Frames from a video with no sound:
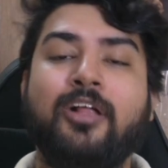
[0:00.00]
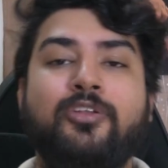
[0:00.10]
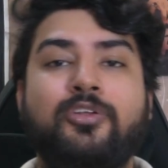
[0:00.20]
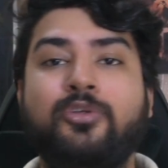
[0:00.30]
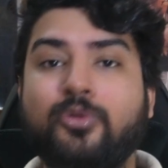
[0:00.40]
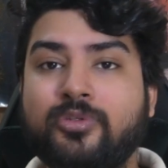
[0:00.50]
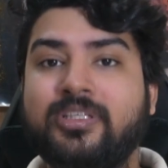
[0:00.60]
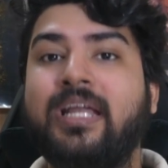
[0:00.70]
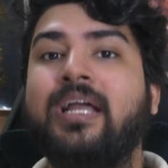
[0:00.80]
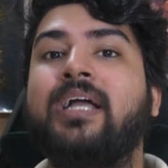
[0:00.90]
So use
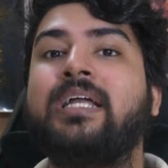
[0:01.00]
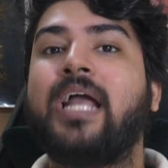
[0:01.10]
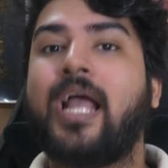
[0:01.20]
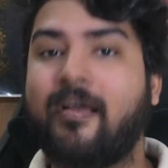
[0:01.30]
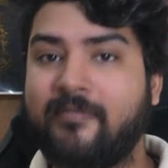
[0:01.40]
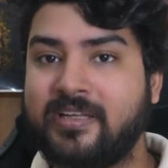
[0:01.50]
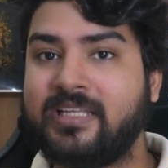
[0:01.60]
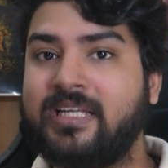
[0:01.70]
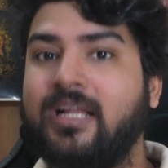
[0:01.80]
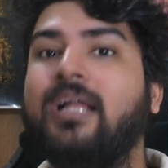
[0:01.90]
AI
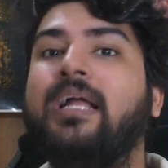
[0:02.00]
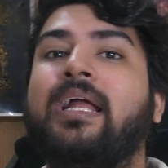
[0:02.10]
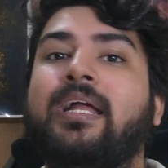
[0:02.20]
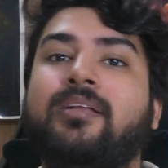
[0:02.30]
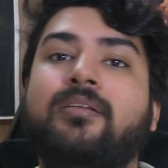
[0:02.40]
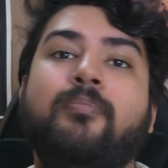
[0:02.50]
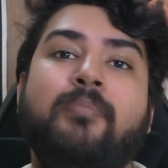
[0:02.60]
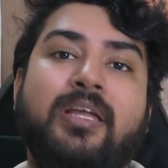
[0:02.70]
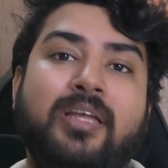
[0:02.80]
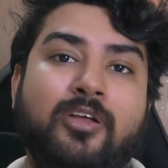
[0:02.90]
heavily in
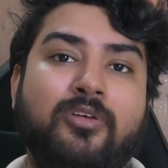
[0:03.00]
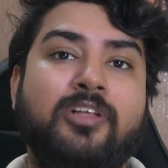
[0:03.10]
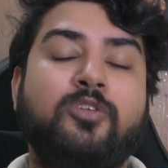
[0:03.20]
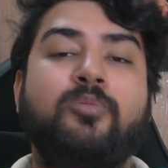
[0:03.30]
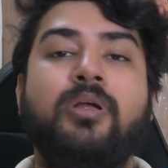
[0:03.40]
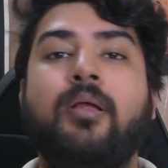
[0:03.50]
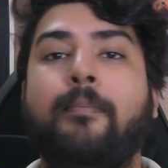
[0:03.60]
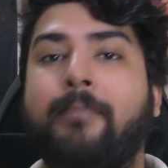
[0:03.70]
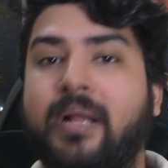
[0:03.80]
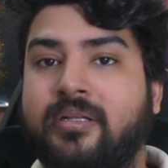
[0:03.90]
making your resume
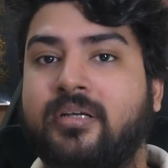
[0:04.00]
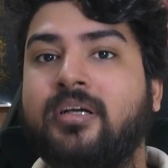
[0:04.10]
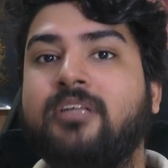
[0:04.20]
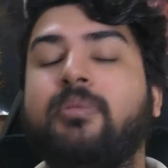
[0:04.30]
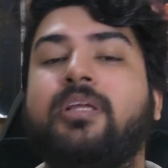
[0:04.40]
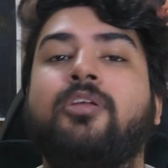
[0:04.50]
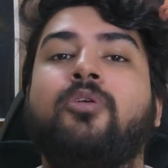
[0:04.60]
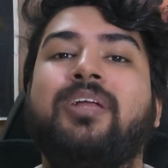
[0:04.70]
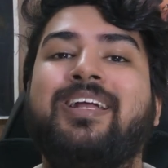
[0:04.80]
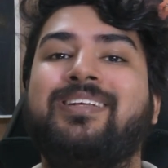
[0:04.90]
better, in making
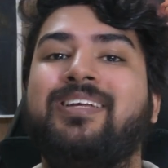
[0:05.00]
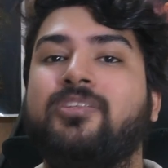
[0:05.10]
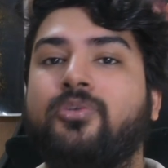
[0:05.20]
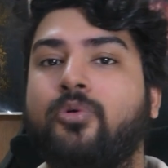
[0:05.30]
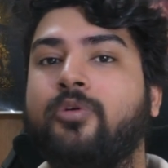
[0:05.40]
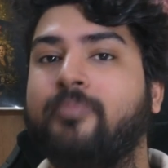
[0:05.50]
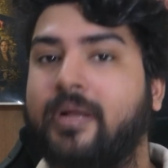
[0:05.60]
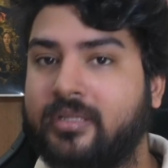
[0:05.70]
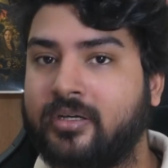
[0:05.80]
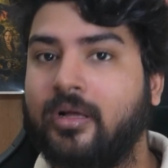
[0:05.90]
your ATS score
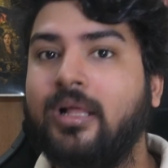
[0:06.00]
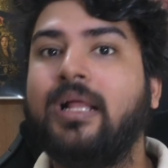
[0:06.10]
better.